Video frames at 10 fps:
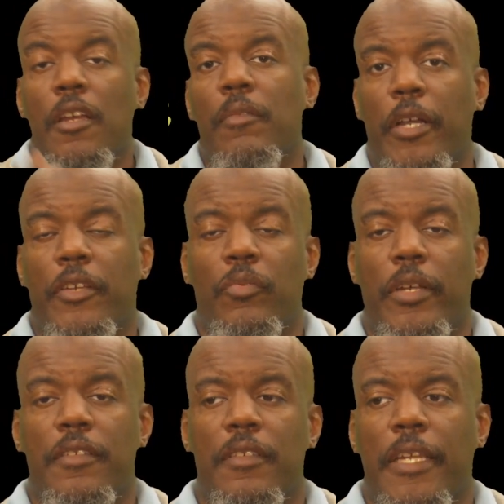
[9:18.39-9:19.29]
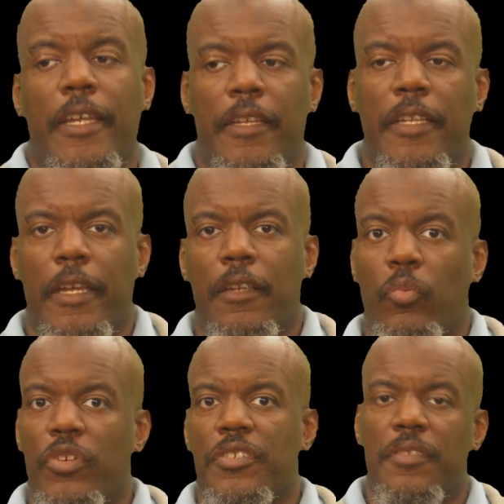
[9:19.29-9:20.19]
Mike, who in the end
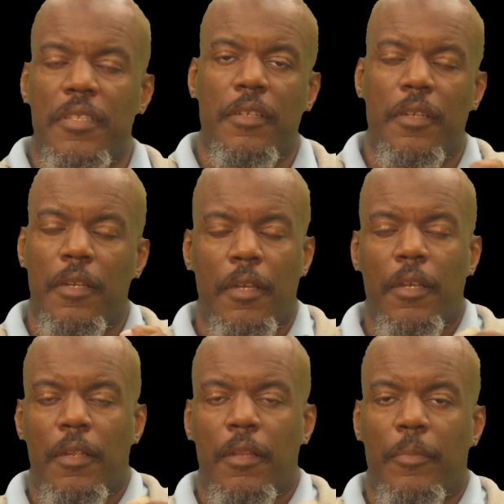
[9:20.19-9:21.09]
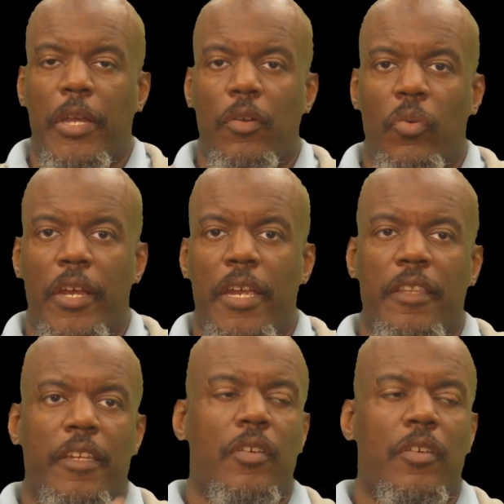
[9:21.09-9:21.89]
wishes the pen away, and then it